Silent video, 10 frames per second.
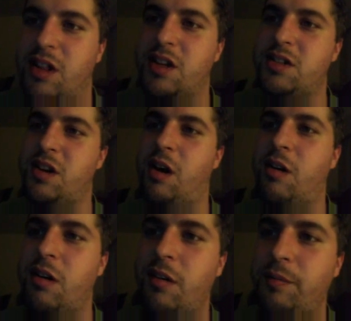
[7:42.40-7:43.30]

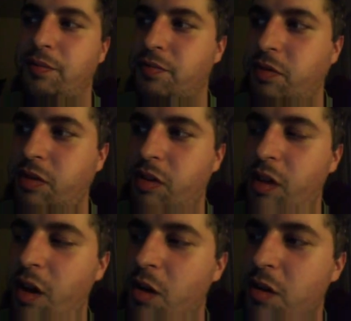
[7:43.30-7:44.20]
unless you
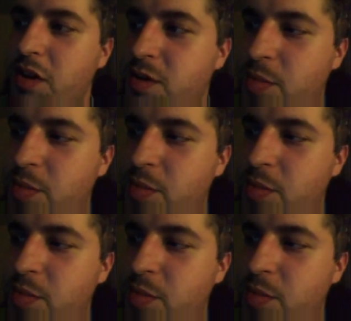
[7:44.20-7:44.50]
know